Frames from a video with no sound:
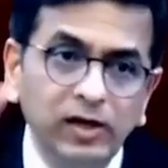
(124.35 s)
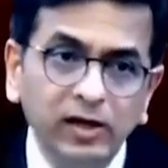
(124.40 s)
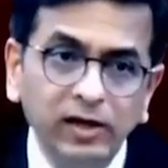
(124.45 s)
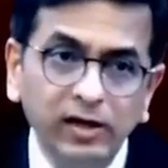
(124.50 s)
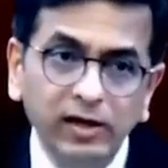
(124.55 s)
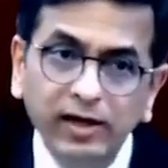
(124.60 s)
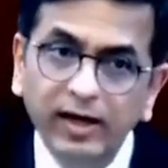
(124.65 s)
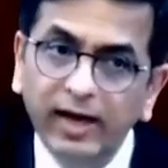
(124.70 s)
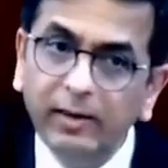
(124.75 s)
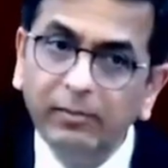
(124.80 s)

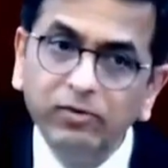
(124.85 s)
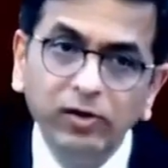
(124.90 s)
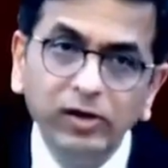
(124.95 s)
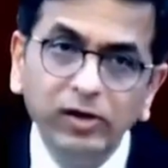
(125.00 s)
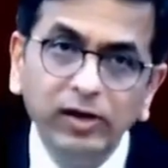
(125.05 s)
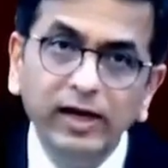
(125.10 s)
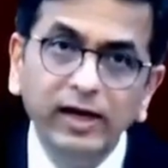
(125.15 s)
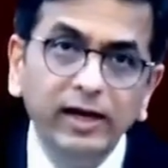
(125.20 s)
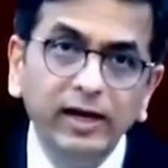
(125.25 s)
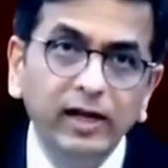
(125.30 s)
Redemption
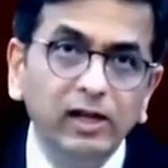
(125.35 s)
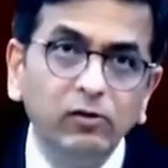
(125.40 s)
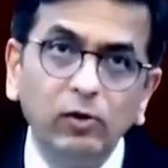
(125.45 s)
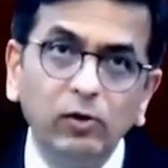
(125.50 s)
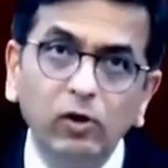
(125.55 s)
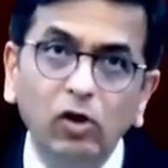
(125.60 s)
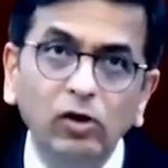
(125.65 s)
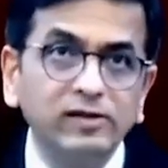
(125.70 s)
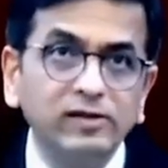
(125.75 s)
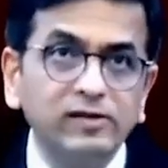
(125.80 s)
details were
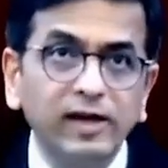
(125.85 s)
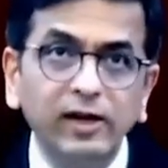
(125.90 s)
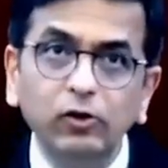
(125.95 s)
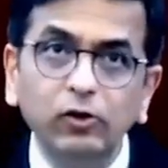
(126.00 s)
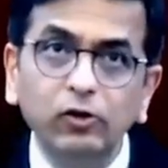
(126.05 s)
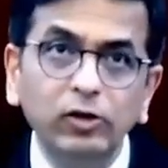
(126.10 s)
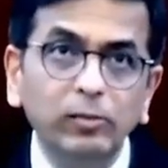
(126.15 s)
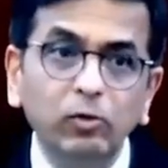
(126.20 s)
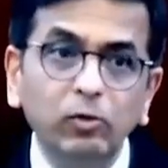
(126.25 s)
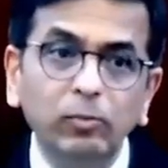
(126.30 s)
all sent to
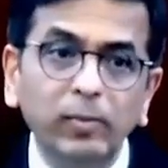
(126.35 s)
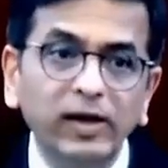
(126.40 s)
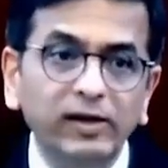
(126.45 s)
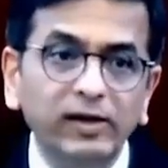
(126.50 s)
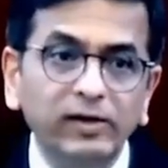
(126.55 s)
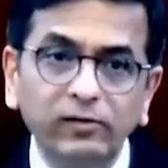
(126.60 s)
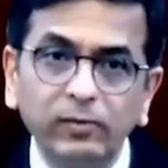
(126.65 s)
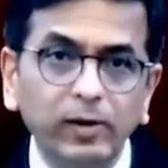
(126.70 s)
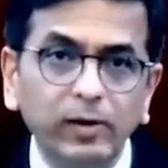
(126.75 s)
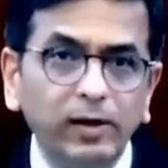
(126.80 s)
the
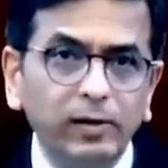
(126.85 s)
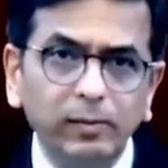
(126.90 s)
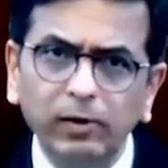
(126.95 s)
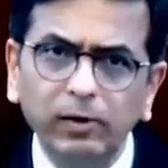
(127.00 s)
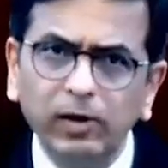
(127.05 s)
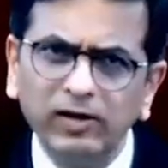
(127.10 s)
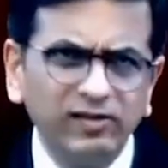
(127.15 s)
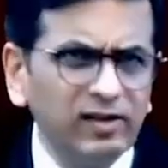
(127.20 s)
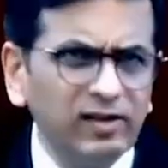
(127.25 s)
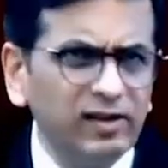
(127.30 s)

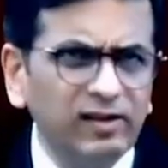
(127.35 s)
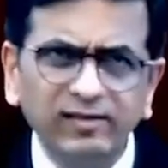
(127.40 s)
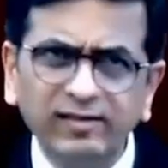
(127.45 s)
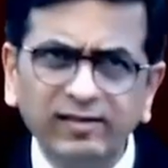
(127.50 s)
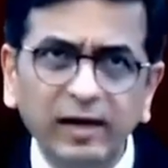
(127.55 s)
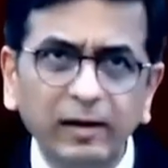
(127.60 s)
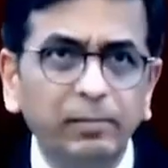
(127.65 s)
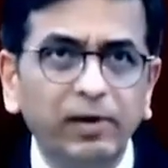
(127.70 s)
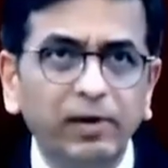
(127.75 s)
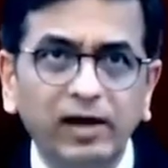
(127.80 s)
the
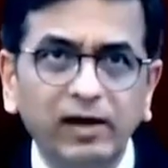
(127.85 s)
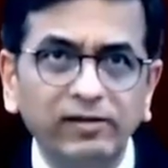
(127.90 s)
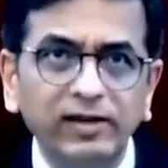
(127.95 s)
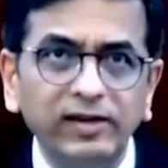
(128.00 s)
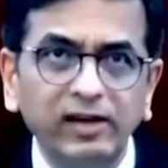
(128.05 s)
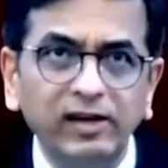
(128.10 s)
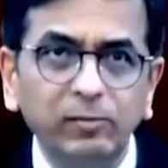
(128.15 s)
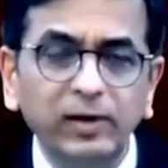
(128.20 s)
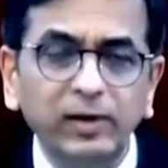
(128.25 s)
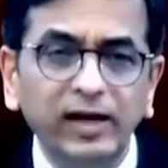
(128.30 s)
same branch, the
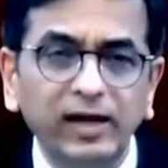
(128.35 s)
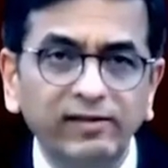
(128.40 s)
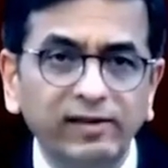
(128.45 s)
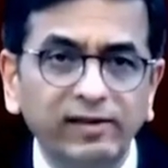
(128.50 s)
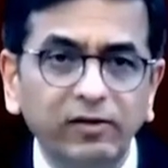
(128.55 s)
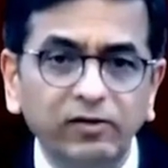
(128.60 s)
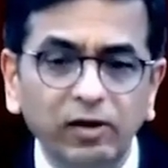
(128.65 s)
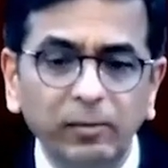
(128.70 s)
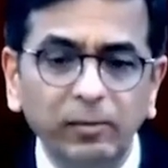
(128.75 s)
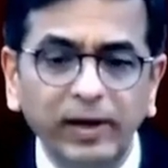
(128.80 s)
SBI
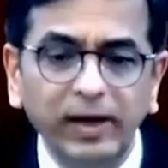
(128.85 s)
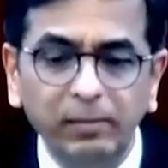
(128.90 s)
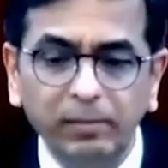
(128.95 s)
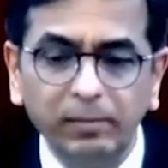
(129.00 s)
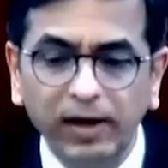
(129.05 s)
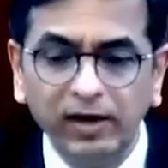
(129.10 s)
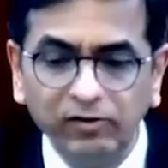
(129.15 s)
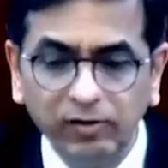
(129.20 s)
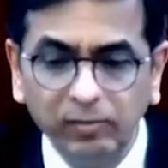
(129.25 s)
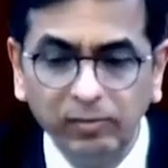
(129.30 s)
central main
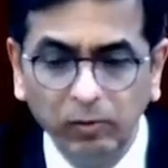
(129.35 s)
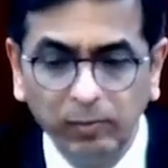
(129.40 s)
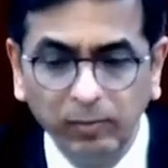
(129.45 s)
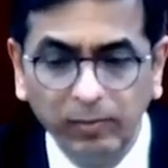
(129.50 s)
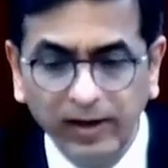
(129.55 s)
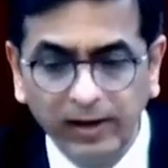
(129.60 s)
branch in Mumbai.